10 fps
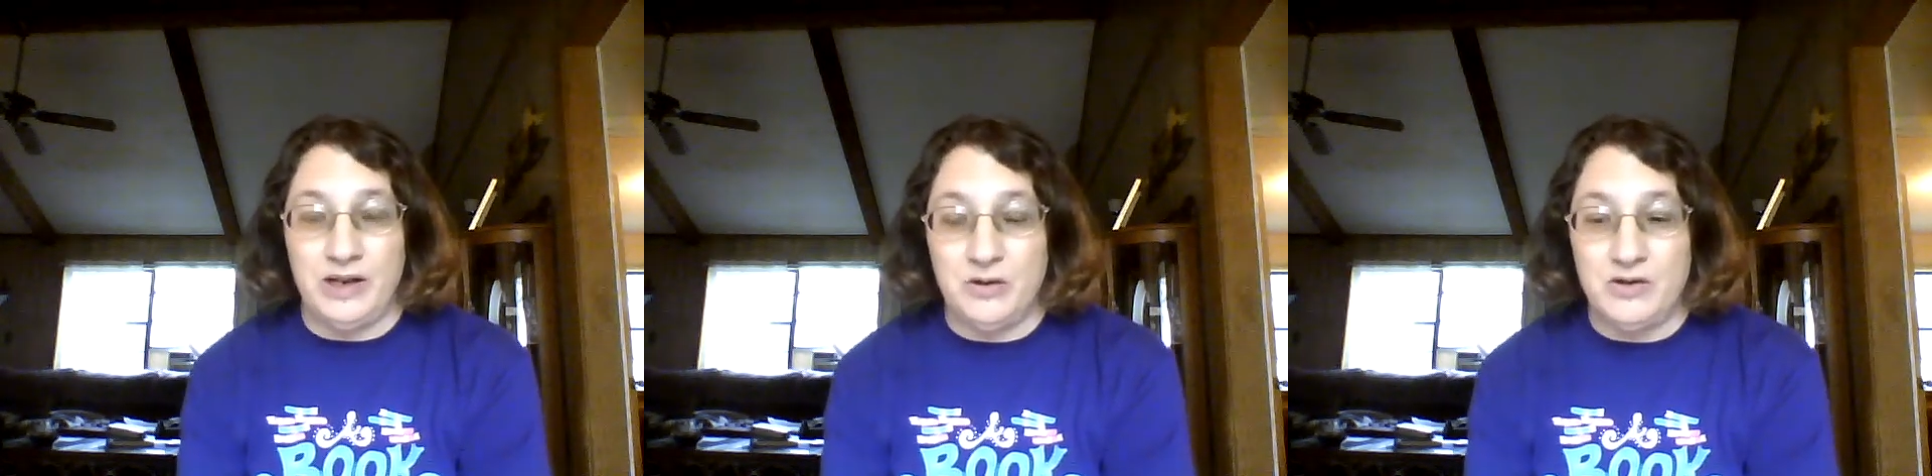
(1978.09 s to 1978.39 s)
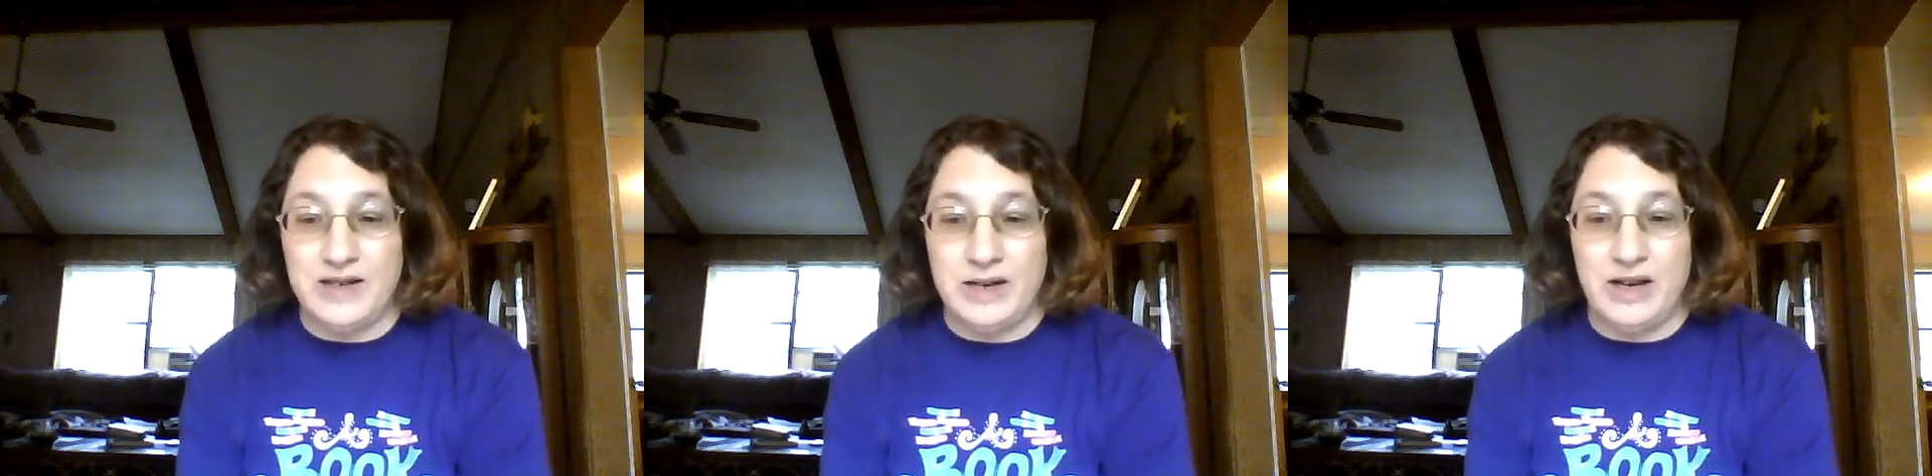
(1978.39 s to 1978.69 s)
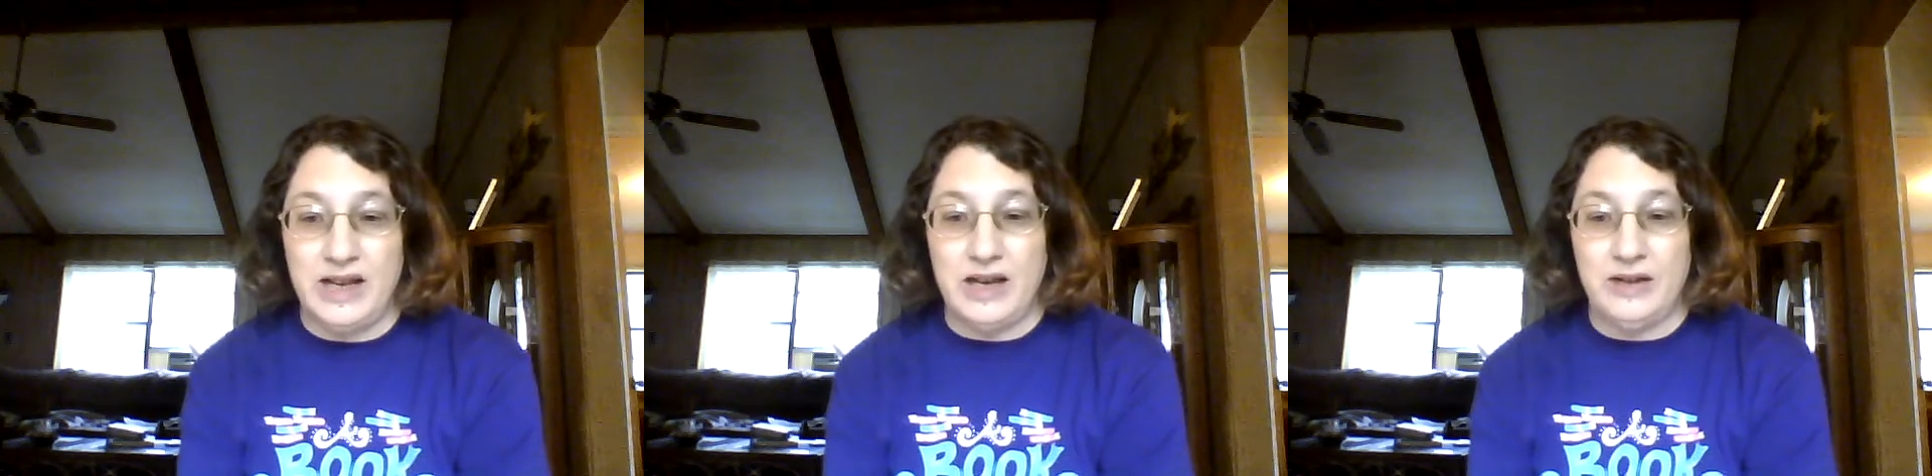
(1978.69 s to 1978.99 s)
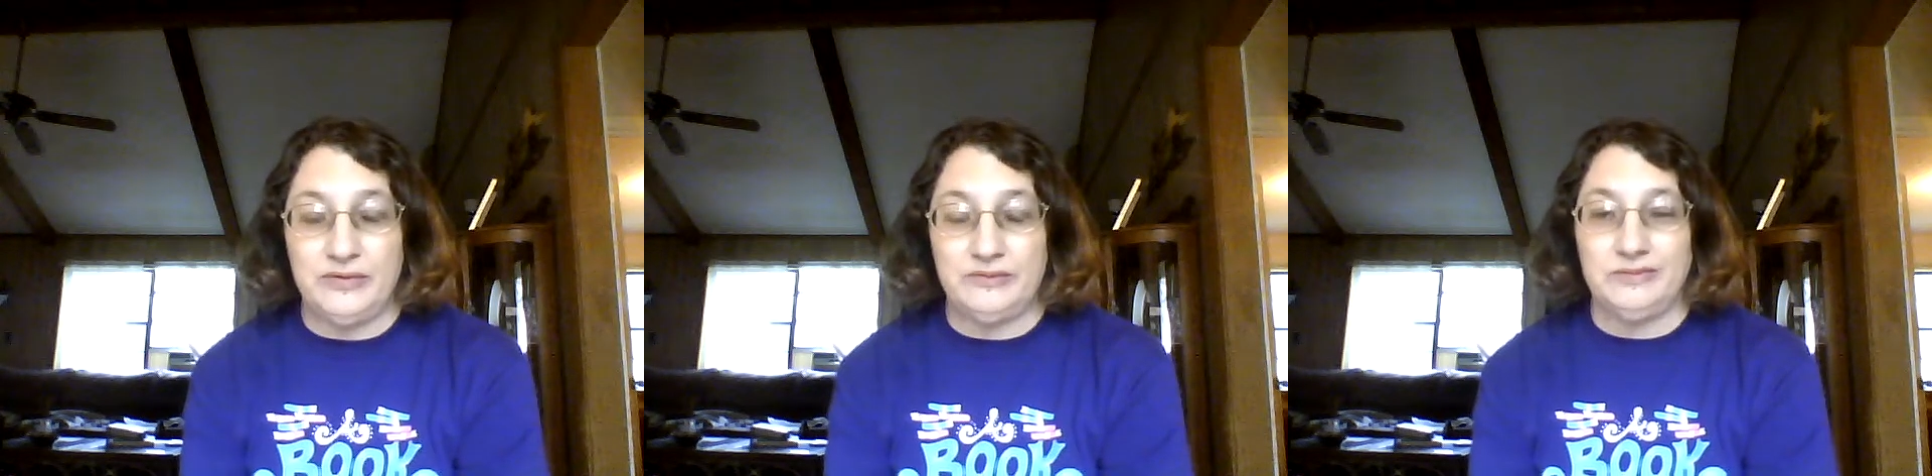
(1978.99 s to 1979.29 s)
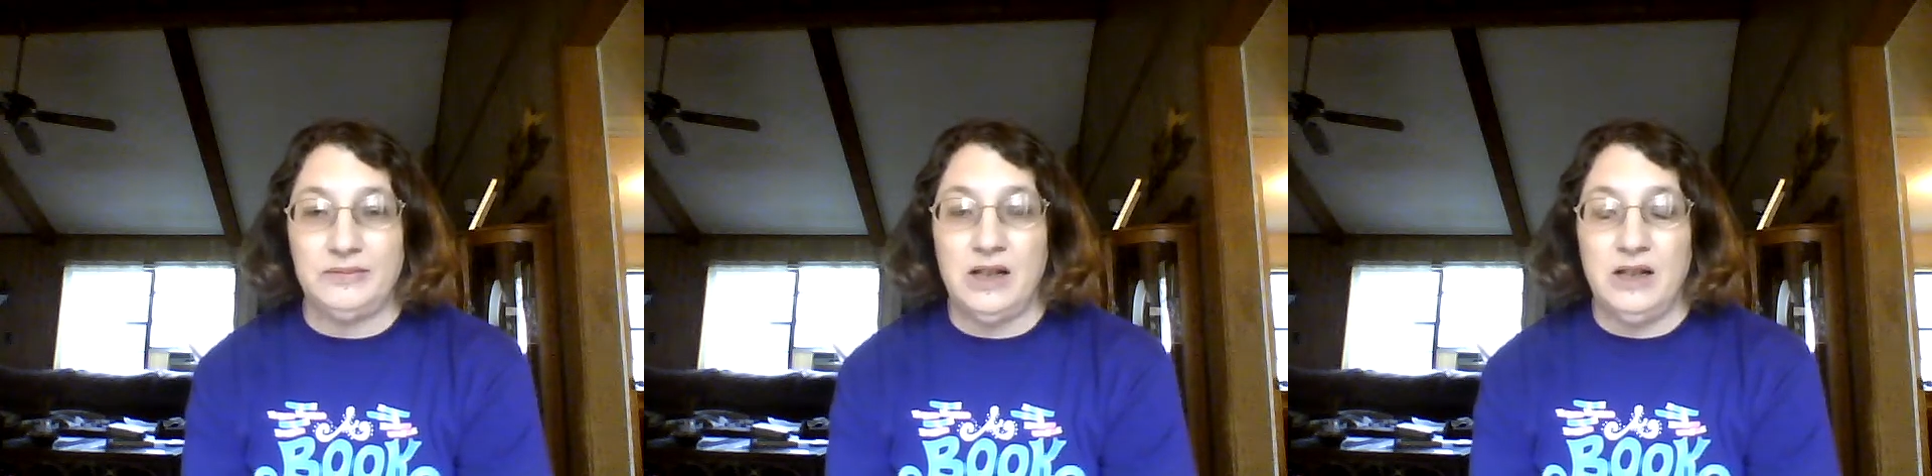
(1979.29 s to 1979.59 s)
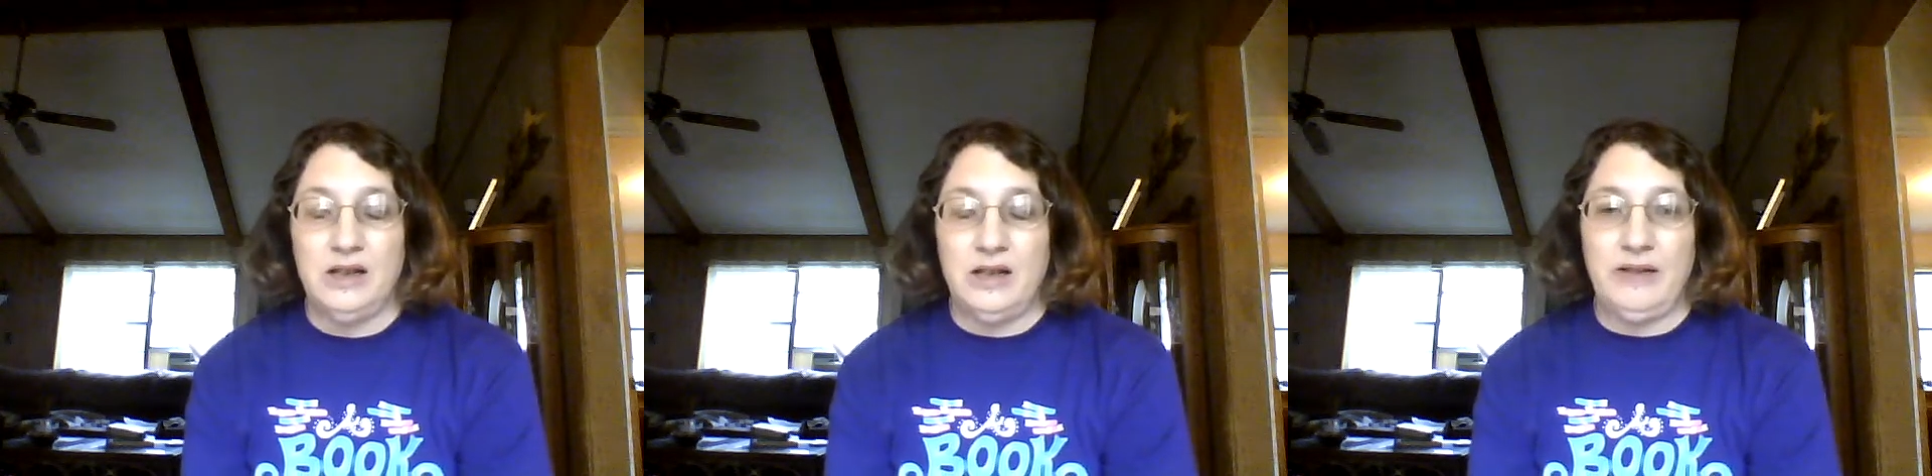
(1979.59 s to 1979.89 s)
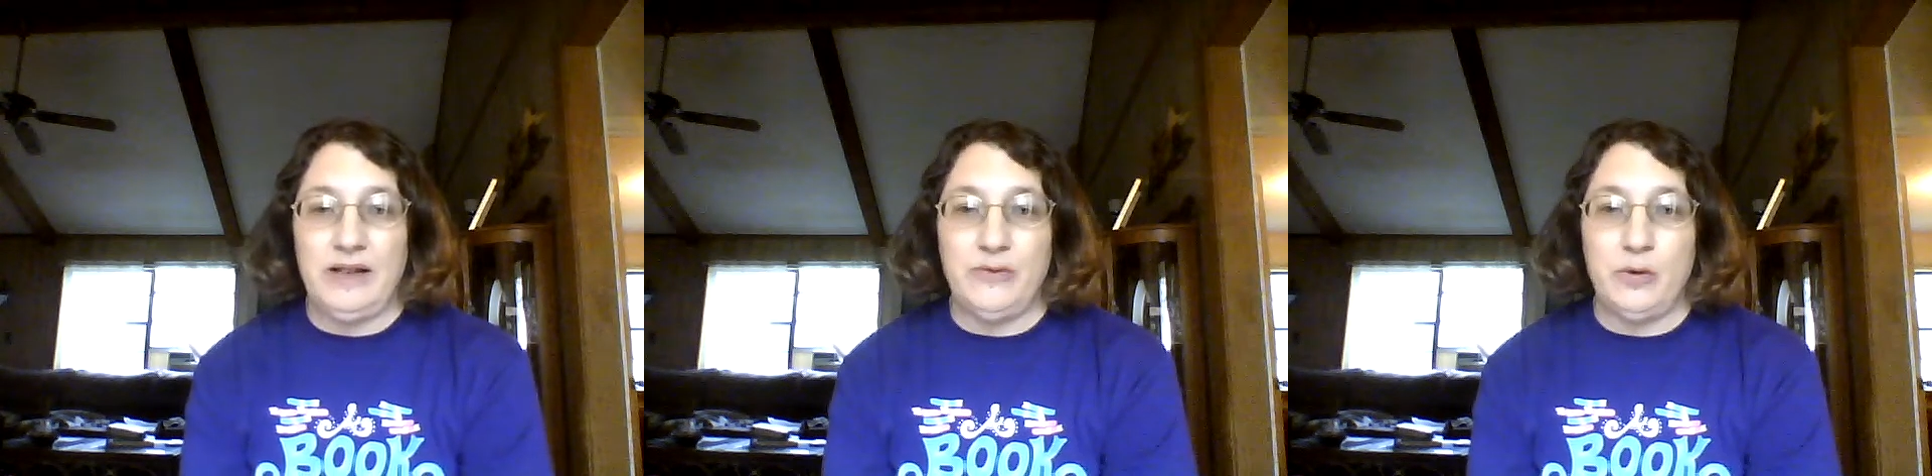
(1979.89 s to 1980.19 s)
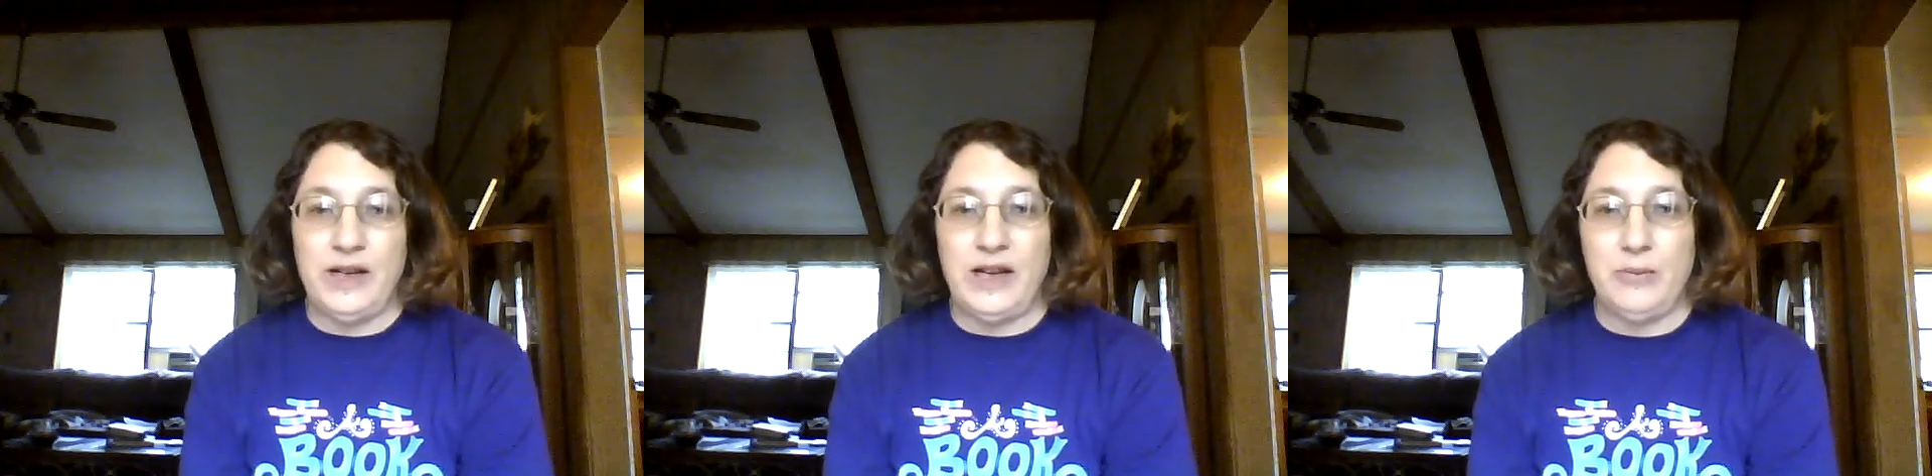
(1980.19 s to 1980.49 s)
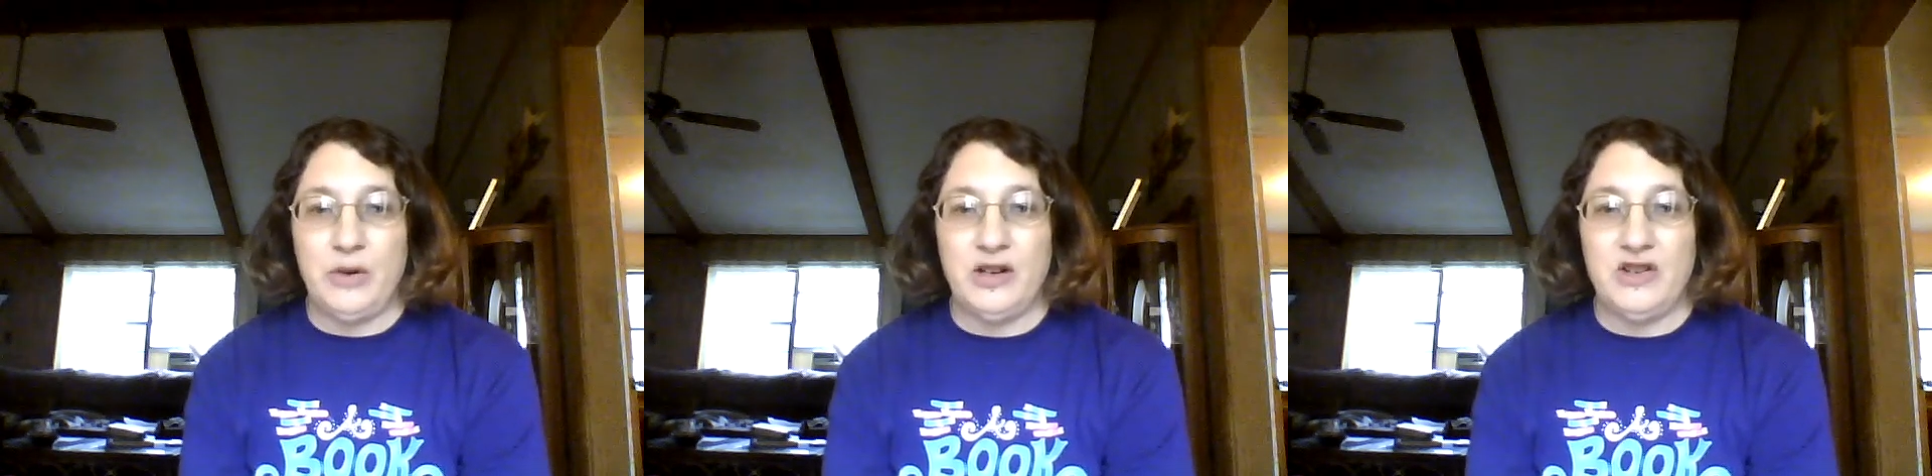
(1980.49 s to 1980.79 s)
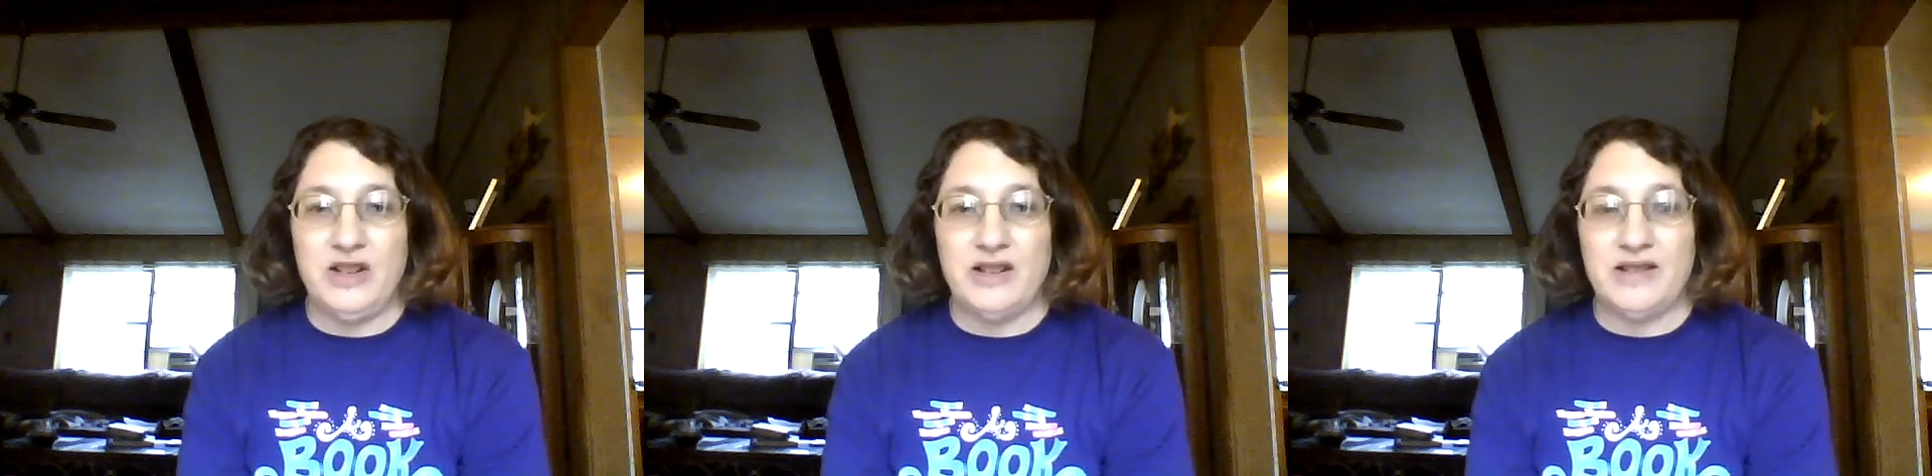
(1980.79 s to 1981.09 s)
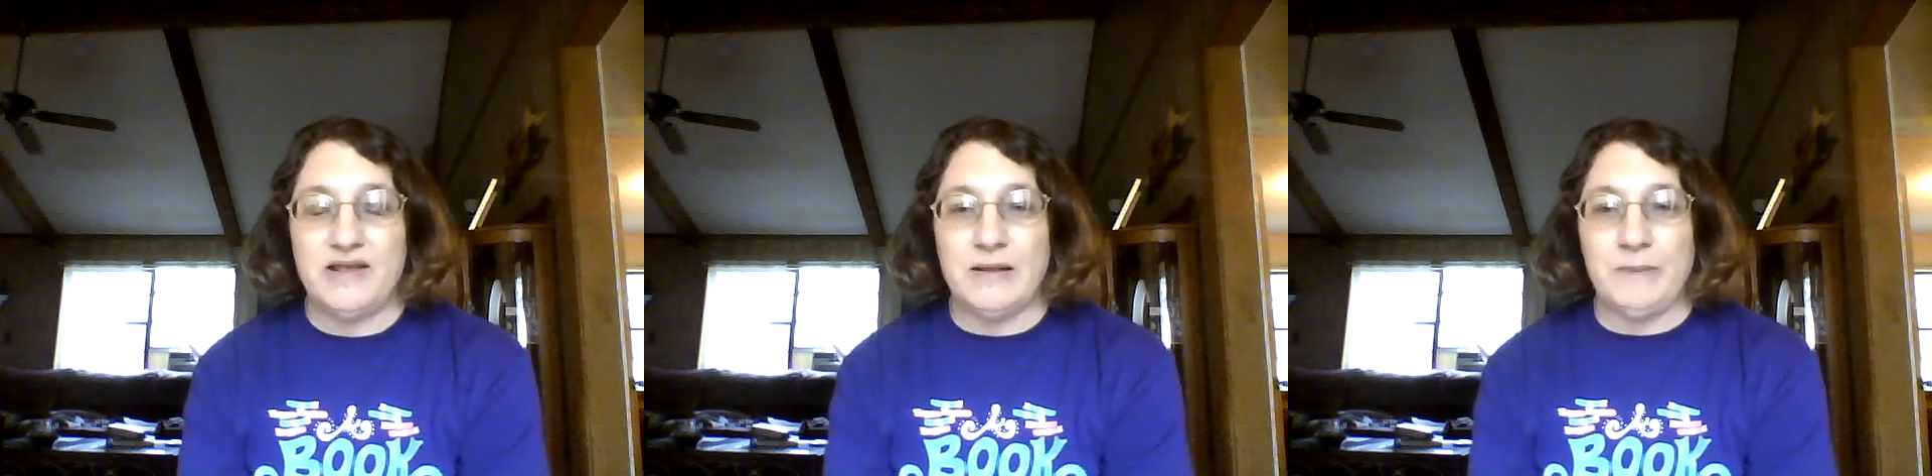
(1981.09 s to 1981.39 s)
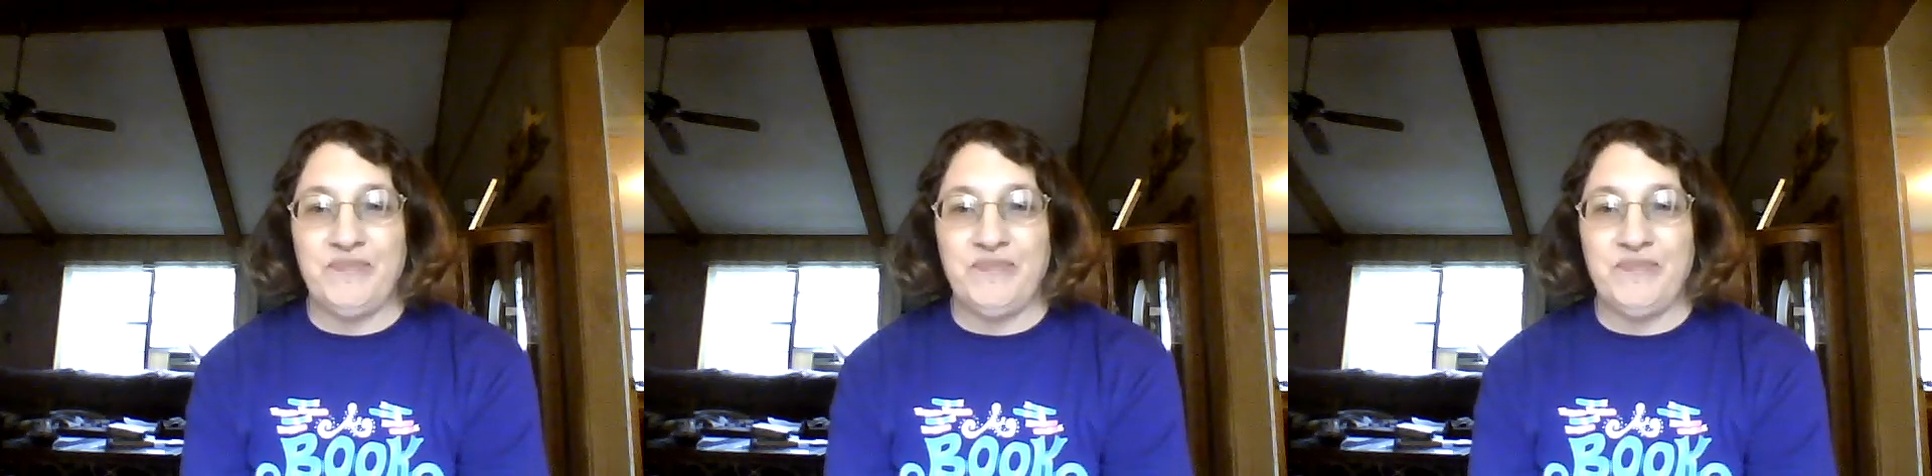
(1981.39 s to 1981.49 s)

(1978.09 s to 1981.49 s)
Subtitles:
Of course, now I have like 48 projects,